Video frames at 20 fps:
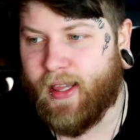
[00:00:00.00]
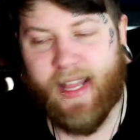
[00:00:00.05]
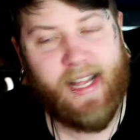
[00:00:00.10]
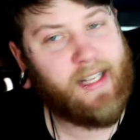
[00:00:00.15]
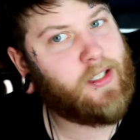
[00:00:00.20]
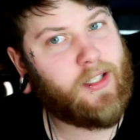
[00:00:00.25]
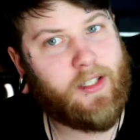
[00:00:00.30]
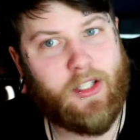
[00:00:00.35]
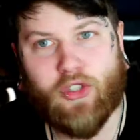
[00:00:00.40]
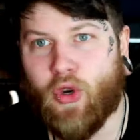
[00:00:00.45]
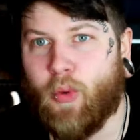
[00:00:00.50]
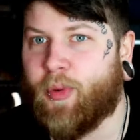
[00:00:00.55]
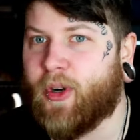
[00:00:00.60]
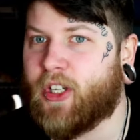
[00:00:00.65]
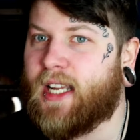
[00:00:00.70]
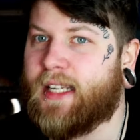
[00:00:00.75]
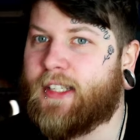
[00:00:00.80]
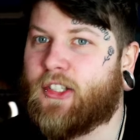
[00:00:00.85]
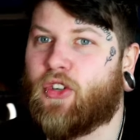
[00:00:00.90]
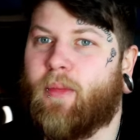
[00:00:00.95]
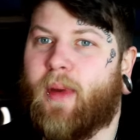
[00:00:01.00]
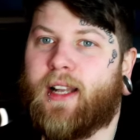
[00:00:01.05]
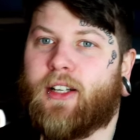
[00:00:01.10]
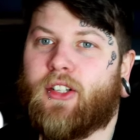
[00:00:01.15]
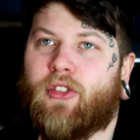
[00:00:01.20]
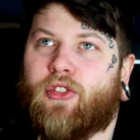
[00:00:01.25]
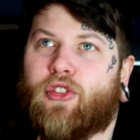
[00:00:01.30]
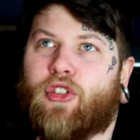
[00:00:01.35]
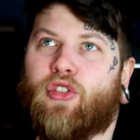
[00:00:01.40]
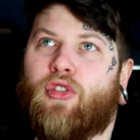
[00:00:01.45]
that's super
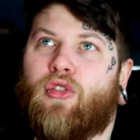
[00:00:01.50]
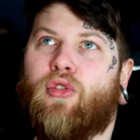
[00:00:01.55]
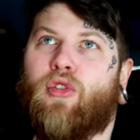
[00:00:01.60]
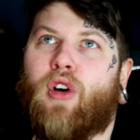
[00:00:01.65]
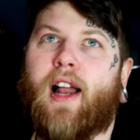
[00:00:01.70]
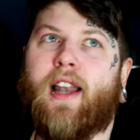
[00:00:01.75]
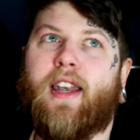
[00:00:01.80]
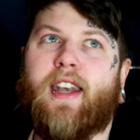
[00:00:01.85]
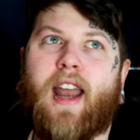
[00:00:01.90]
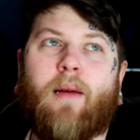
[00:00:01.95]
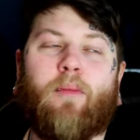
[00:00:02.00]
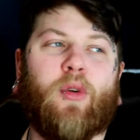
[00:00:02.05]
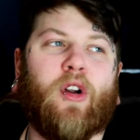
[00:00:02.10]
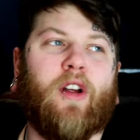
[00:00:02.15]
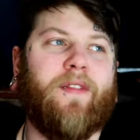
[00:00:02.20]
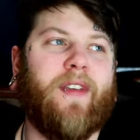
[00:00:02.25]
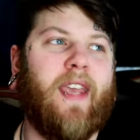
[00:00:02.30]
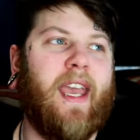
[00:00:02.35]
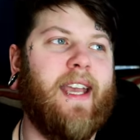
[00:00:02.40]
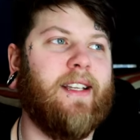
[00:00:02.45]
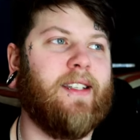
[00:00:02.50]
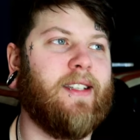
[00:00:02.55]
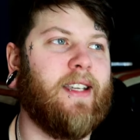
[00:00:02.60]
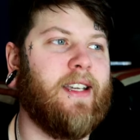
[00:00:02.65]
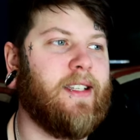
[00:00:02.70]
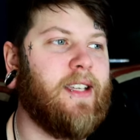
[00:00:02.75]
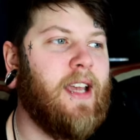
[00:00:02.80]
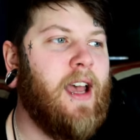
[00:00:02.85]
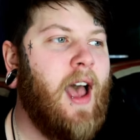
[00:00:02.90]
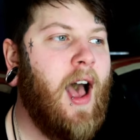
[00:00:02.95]
detrimental to a number of
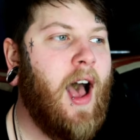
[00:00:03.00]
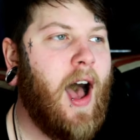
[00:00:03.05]
cases.